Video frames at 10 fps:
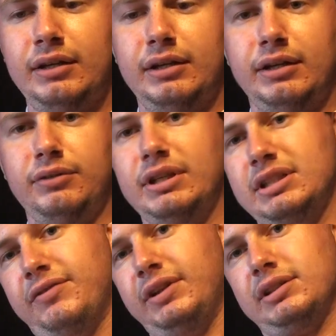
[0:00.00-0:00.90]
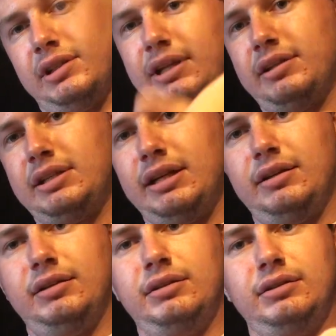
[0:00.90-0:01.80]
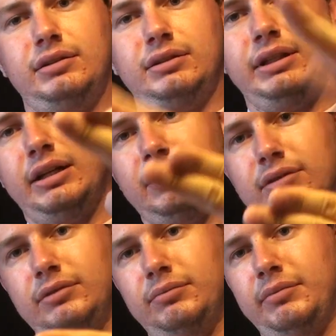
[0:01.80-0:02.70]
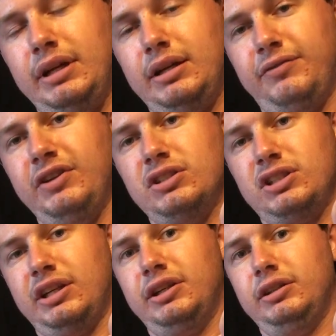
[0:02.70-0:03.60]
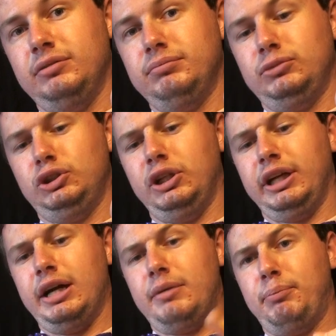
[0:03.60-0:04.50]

and the rest of the fingers on the other side. Now make fingers like shooting a gun.